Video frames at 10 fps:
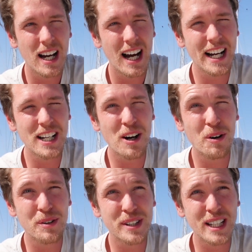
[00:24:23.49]
I
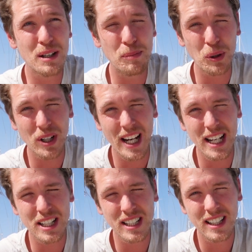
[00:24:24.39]
know the
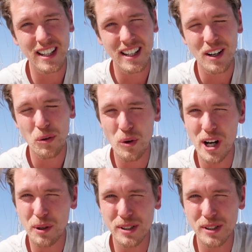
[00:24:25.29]
bulkhead work